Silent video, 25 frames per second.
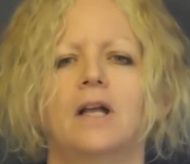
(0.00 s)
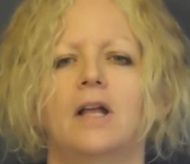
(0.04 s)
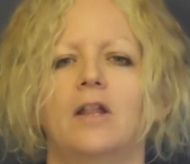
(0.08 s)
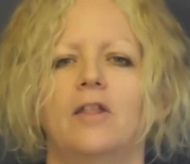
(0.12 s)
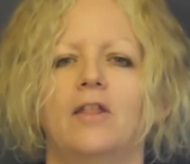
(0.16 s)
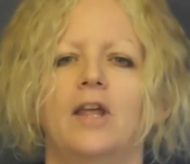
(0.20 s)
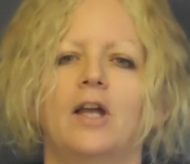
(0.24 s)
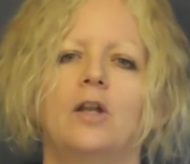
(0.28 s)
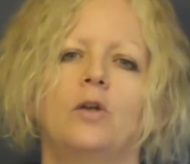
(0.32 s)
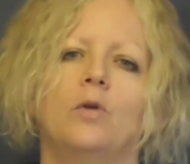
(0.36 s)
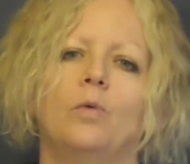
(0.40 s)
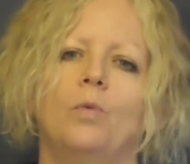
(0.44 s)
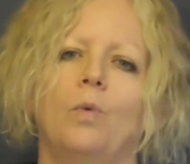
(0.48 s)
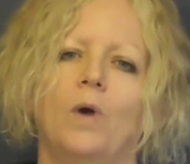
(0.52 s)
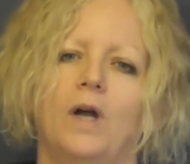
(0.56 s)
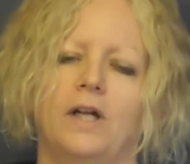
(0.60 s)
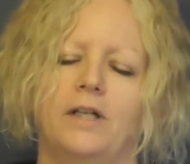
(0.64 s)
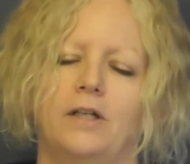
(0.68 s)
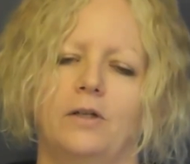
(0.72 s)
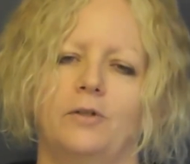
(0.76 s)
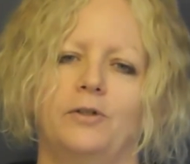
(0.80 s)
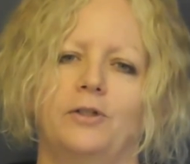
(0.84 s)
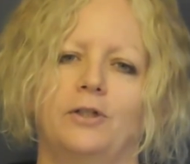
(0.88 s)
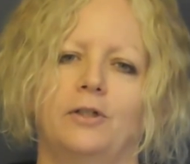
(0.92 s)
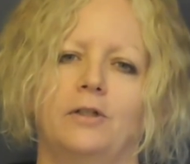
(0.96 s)
then why
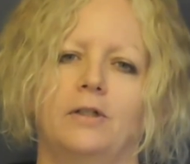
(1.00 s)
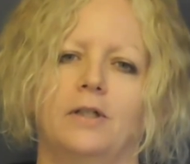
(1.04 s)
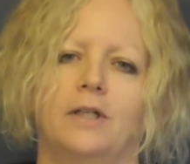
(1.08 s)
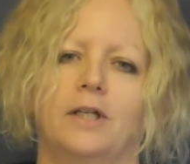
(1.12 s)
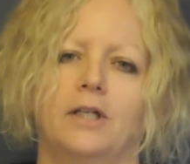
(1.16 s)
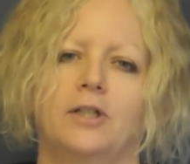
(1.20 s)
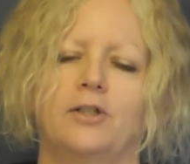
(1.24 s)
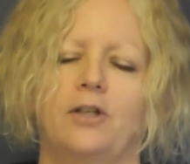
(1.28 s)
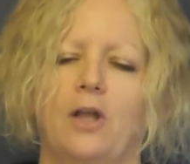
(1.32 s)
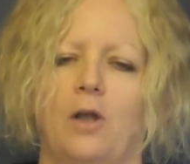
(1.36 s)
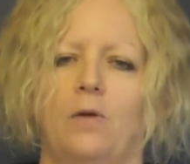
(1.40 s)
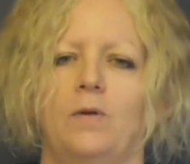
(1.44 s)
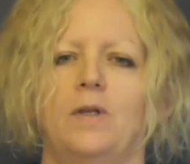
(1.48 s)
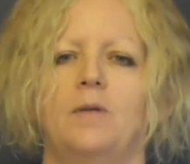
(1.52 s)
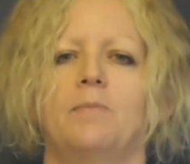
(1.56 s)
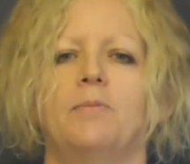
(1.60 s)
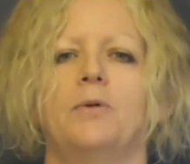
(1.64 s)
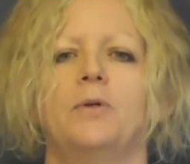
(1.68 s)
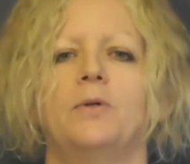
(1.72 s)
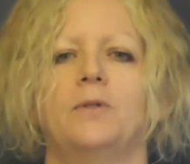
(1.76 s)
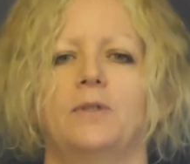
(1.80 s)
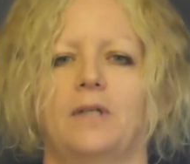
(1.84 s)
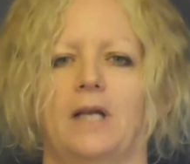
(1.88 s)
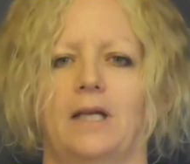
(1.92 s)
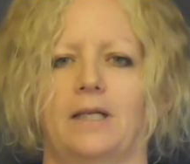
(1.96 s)
don't you look at Tony
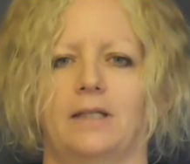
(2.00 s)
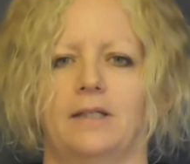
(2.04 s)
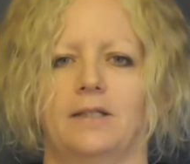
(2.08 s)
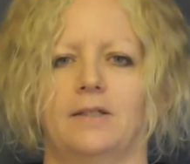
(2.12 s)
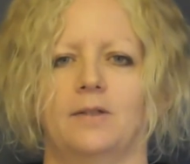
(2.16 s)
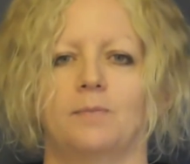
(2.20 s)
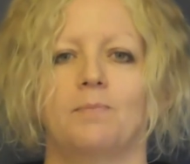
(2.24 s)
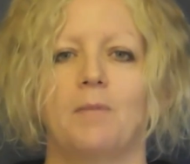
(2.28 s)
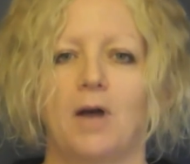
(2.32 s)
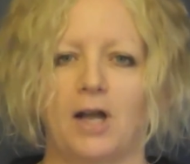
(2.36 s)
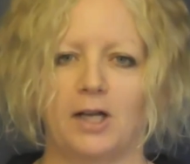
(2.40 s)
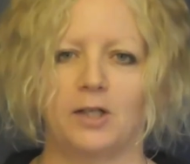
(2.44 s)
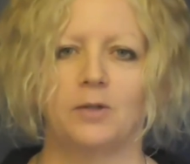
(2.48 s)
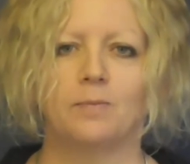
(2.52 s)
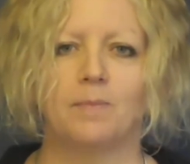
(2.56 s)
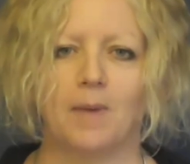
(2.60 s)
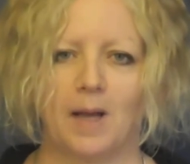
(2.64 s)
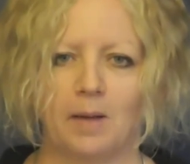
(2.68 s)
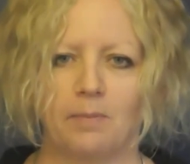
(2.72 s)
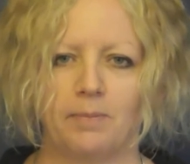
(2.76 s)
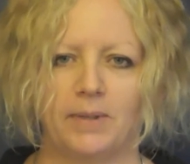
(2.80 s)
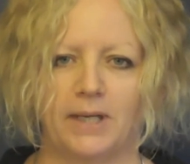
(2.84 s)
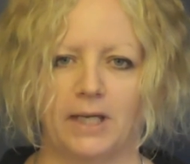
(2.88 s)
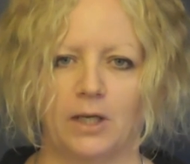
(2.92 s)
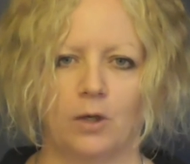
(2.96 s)
Buzan's mind
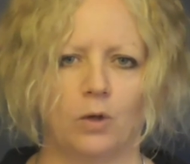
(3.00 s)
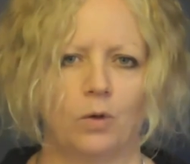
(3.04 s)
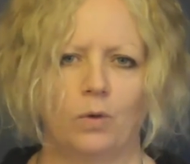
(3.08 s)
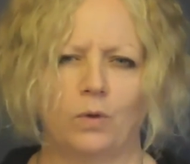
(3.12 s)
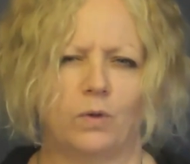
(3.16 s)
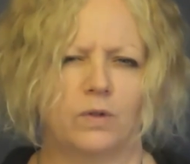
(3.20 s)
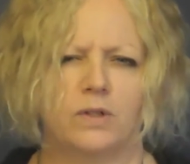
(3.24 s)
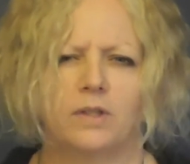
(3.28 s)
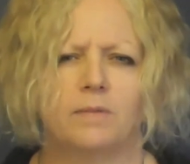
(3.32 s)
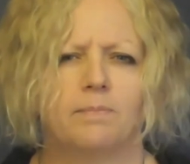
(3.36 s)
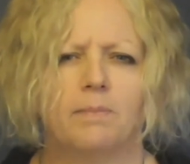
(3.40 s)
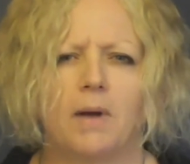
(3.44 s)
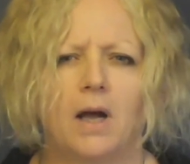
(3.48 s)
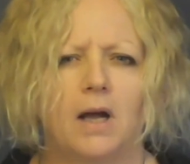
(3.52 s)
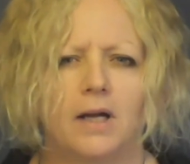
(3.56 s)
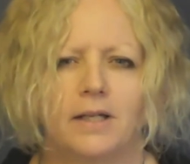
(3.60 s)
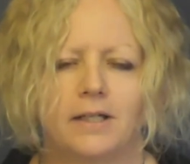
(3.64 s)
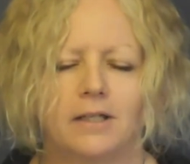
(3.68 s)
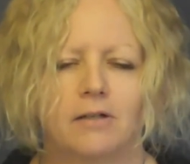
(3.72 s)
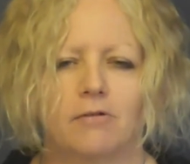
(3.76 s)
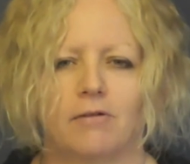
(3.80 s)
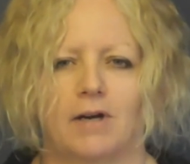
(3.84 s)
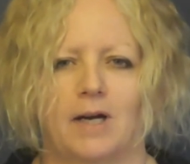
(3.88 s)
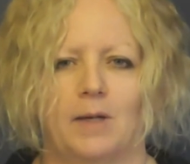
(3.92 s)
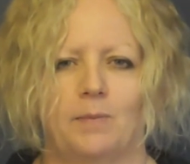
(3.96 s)
mapping or
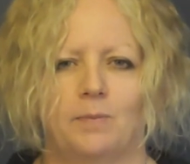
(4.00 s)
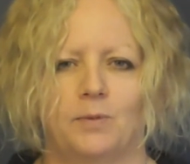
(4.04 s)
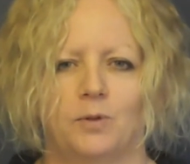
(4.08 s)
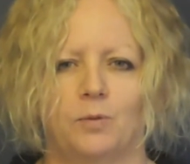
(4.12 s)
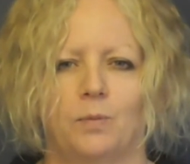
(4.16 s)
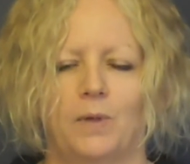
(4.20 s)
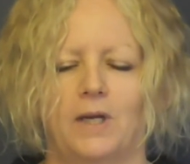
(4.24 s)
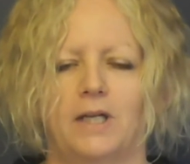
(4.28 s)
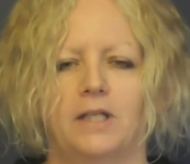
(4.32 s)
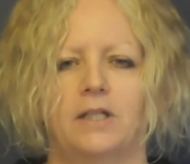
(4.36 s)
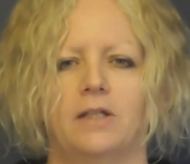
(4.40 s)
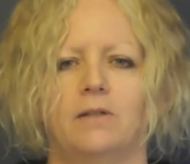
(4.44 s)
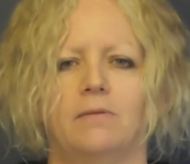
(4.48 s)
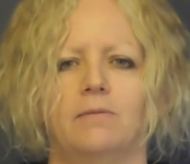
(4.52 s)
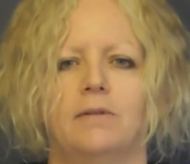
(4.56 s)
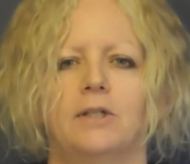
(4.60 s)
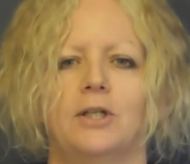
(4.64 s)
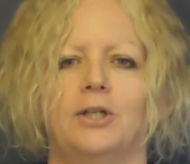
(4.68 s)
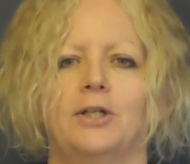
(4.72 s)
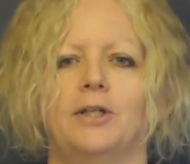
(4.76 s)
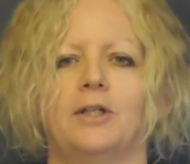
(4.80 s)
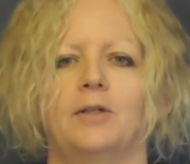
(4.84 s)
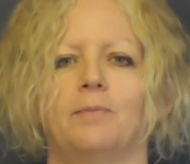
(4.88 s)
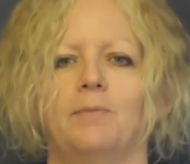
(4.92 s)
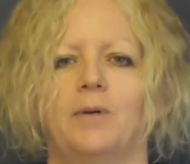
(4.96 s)
spidergrams, where you
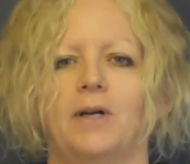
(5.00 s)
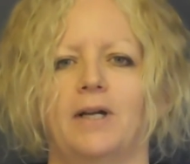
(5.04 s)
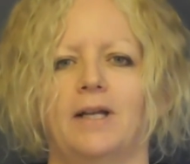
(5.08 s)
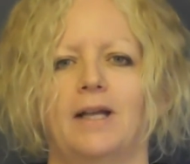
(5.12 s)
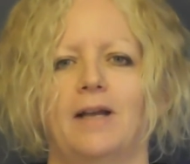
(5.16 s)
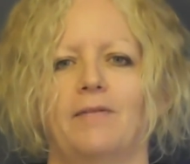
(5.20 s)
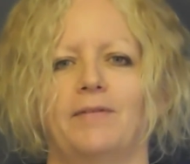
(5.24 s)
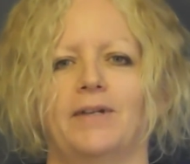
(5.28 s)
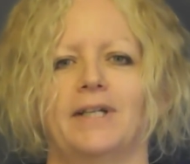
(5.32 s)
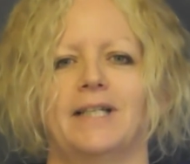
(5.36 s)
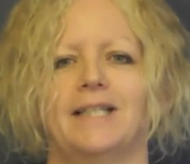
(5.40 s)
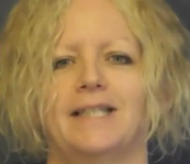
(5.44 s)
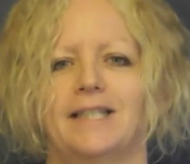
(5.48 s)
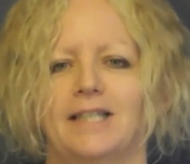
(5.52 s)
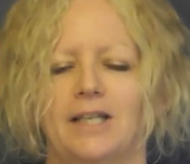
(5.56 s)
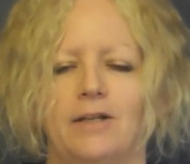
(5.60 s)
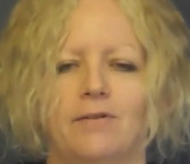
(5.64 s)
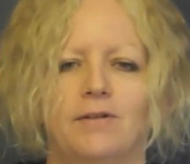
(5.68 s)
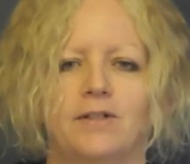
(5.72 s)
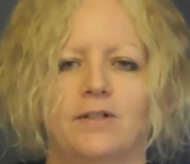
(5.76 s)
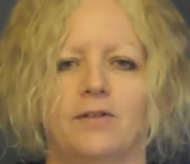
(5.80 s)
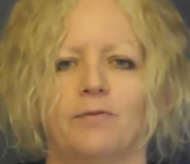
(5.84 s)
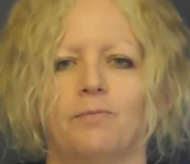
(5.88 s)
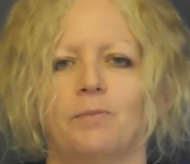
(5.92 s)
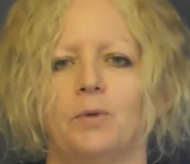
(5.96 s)
learn by having a
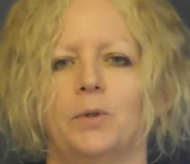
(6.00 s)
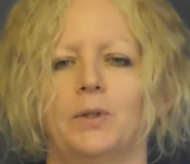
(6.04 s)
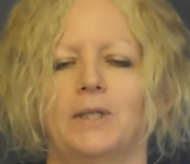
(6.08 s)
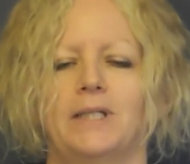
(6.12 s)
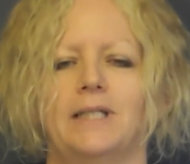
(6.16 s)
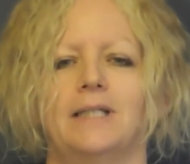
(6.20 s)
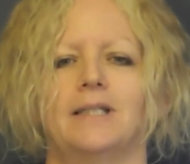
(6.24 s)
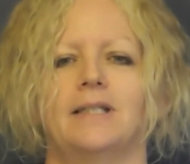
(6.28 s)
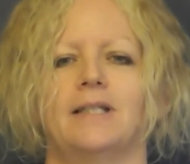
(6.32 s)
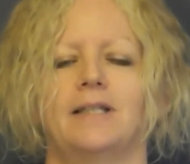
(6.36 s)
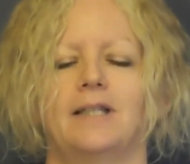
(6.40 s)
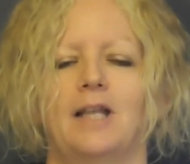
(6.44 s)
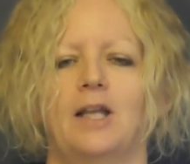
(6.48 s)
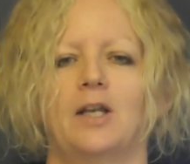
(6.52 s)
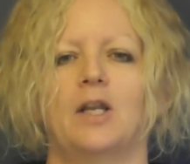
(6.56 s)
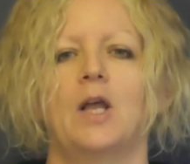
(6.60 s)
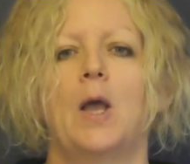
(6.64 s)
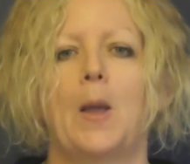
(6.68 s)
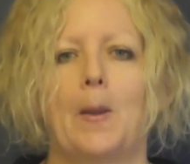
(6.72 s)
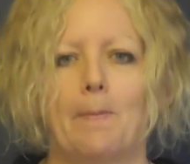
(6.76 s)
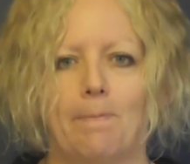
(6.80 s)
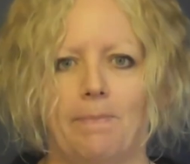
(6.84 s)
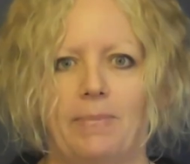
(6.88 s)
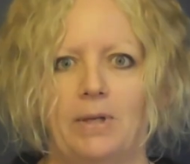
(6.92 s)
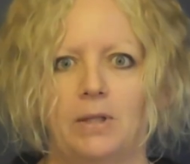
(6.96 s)
series of points and then
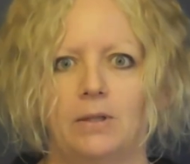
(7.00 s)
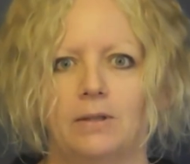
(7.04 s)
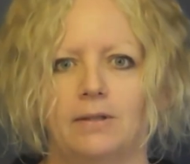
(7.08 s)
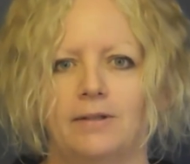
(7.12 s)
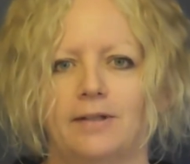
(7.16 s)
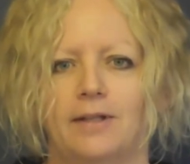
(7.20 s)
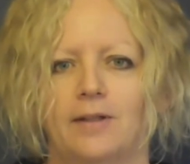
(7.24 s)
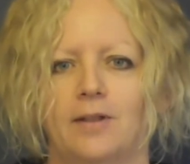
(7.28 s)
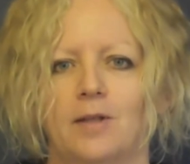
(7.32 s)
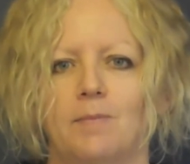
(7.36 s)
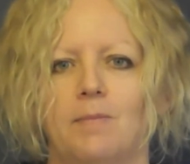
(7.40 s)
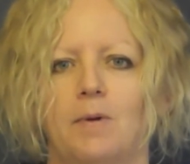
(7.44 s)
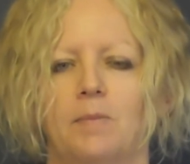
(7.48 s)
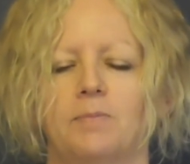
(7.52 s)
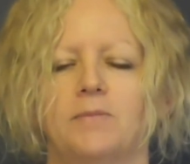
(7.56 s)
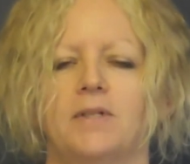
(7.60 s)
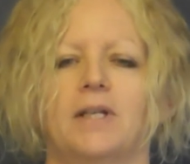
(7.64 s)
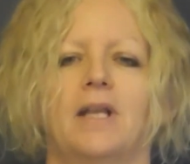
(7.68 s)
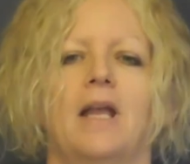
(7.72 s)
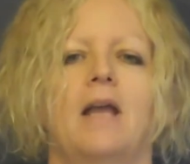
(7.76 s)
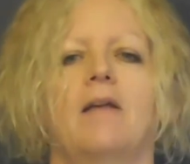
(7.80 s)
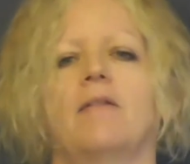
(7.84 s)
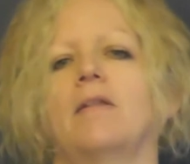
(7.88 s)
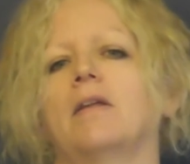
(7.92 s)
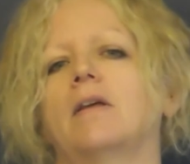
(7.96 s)
building them up
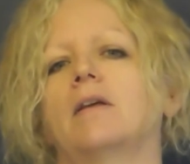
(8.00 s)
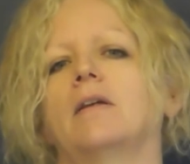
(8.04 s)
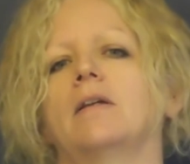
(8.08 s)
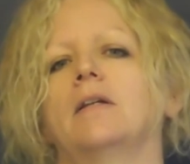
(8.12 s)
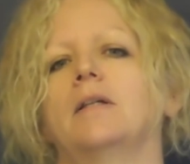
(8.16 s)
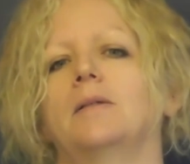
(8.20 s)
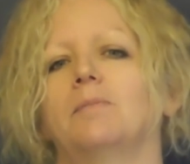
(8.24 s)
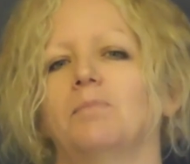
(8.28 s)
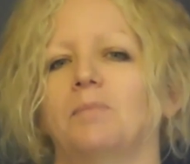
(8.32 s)
together.